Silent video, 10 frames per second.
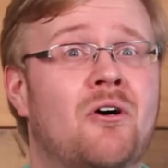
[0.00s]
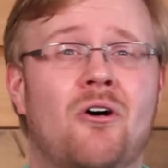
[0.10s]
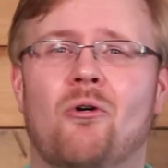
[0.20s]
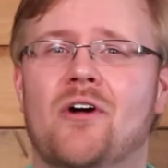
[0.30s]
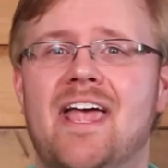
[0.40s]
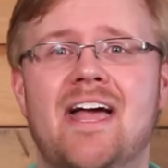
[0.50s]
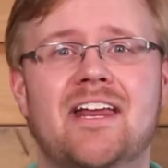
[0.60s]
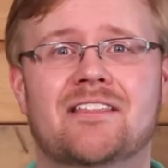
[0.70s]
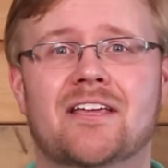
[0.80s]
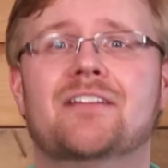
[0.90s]
or
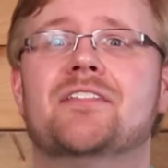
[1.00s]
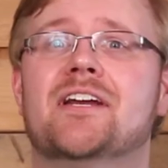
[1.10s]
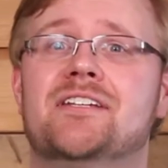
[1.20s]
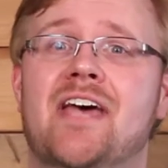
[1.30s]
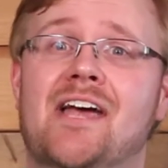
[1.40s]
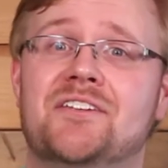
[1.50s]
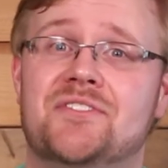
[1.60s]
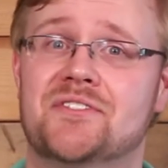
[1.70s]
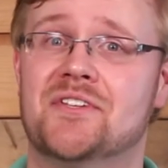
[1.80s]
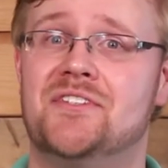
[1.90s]
anything that attacks
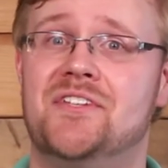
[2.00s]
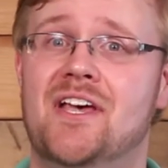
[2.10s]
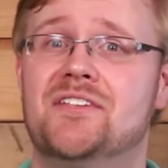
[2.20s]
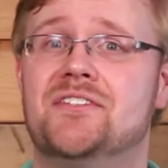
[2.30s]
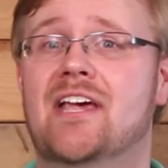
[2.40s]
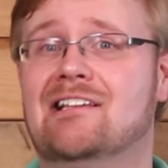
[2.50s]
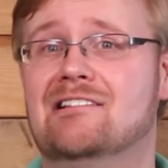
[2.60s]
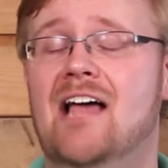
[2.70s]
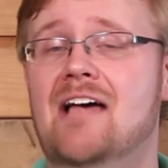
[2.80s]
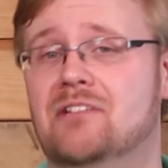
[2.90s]
the success and
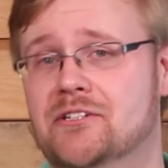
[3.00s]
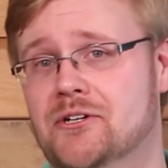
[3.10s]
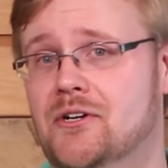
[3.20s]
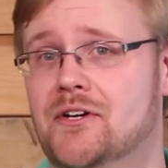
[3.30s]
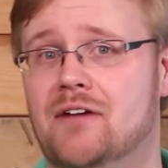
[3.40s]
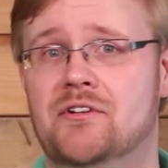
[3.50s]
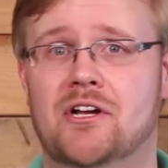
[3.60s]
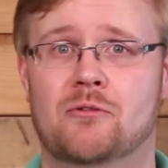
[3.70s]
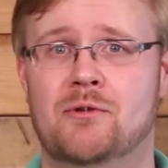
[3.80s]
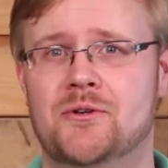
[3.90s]
livelihood of
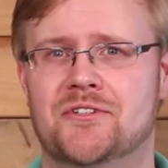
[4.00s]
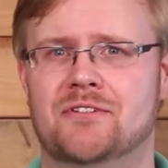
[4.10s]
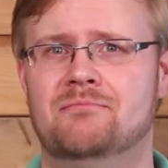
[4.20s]
another person.